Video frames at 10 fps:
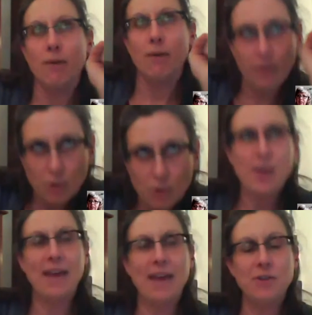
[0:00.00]
of those who
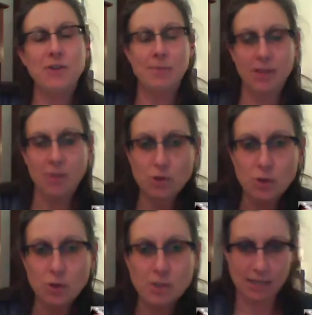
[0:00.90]
had the treatment and those
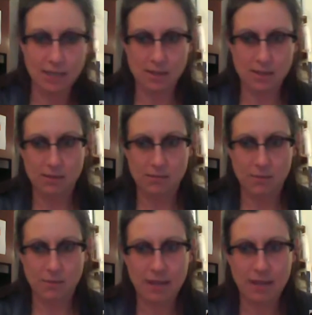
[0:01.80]
who didn't,
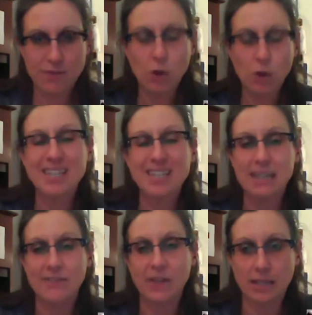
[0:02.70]
if those are
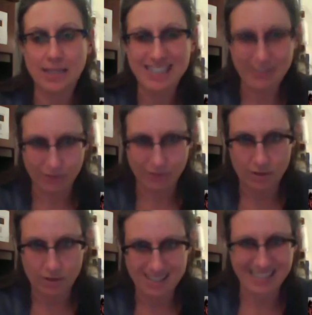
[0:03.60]
significantly different
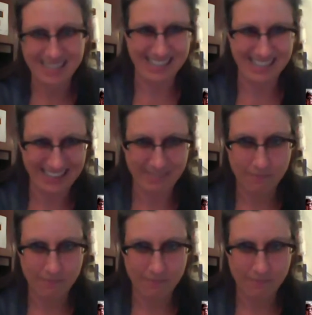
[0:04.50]
statistically.